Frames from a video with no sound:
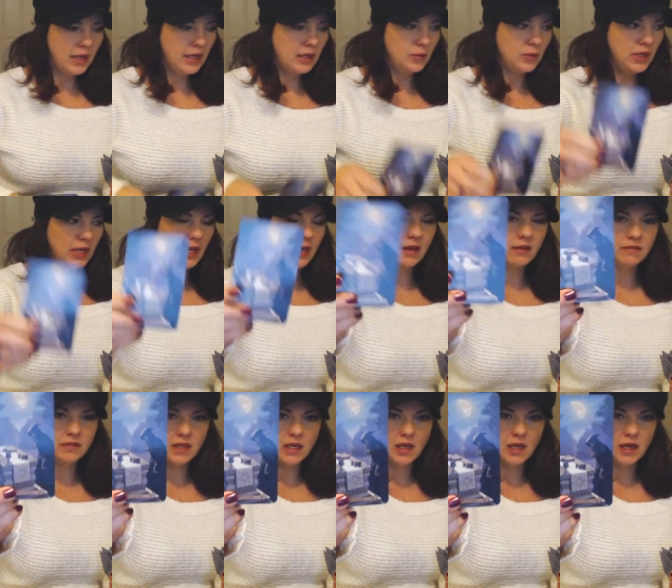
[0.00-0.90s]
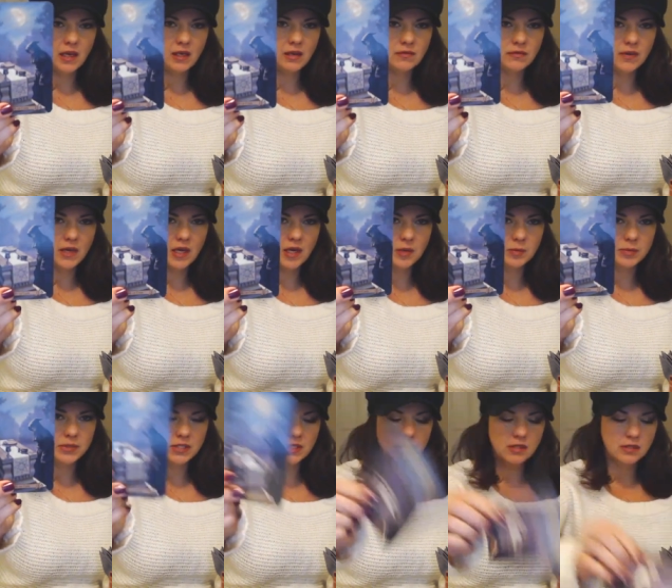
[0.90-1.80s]
And we have the Eight of
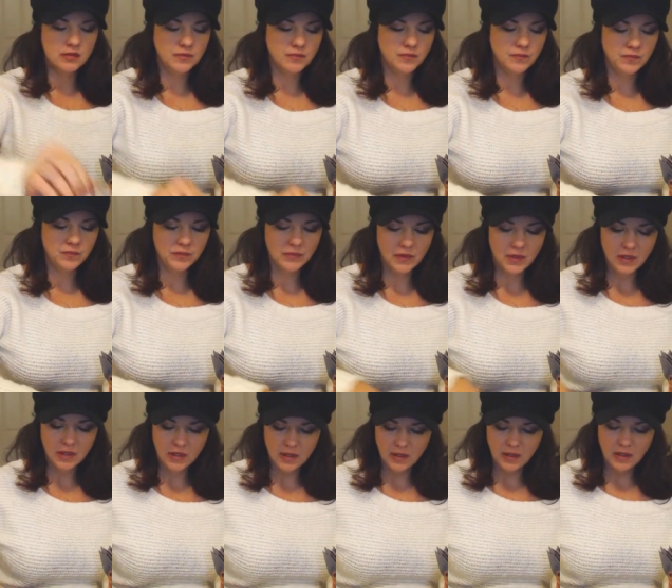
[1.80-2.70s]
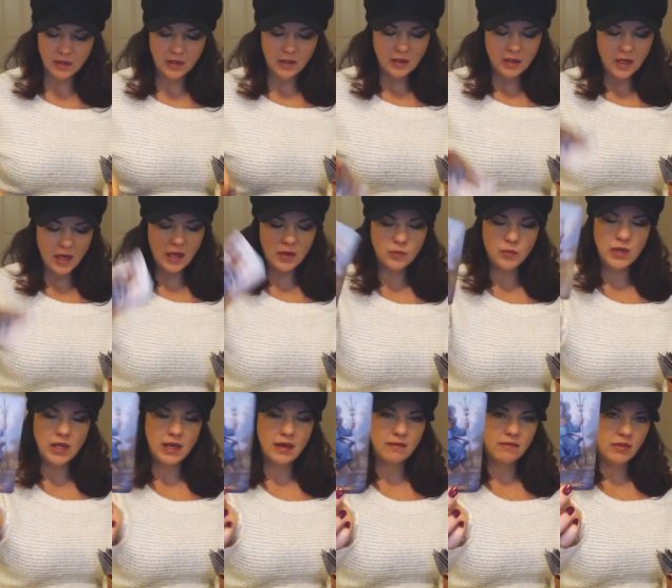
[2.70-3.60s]
Cups. And
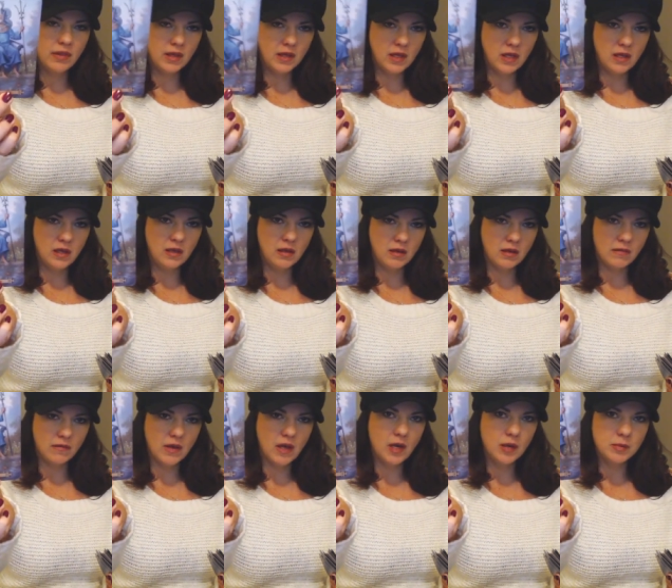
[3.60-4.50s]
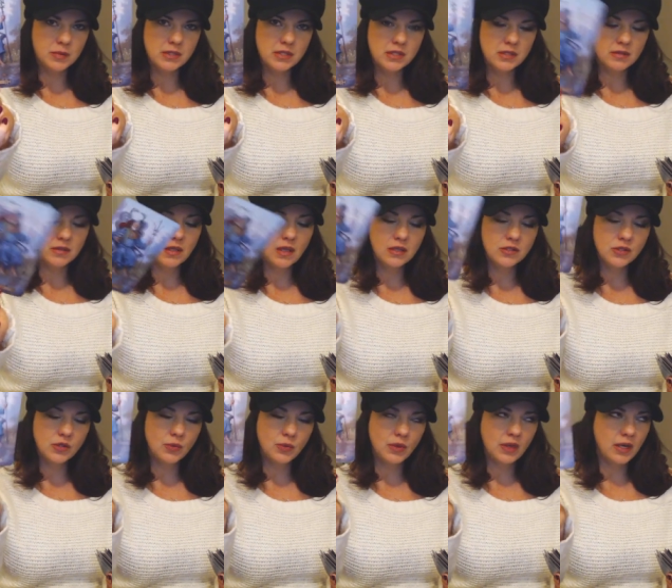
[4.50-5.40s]
we have the King of Cups.
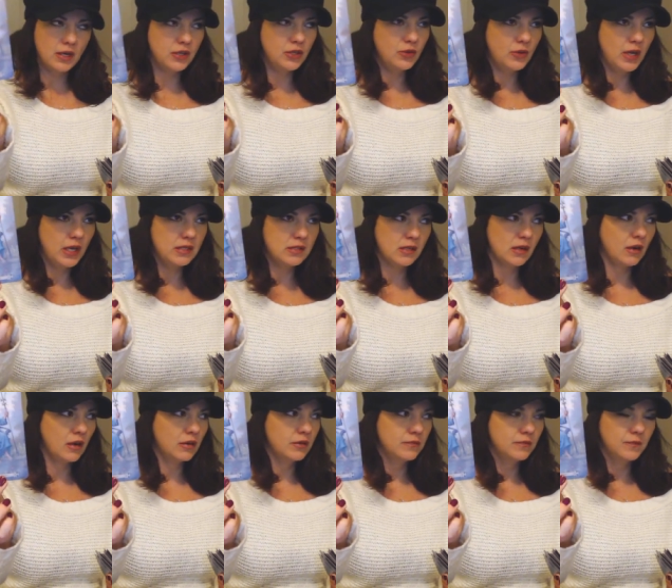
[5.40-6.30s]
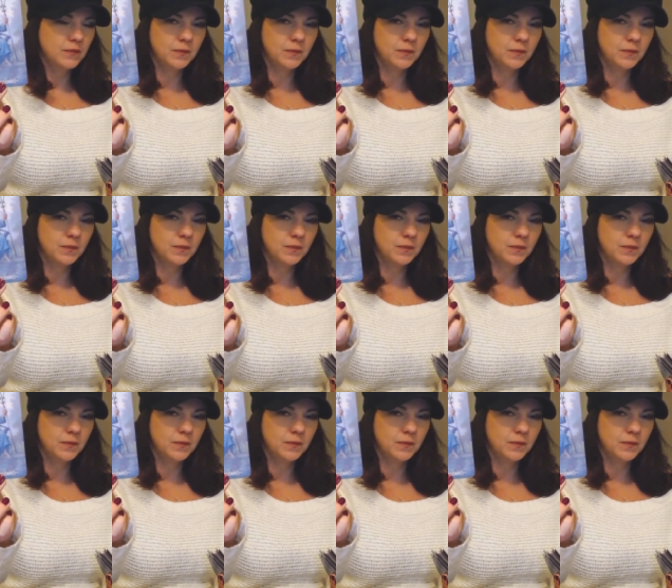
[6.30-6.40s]
So there you guys are.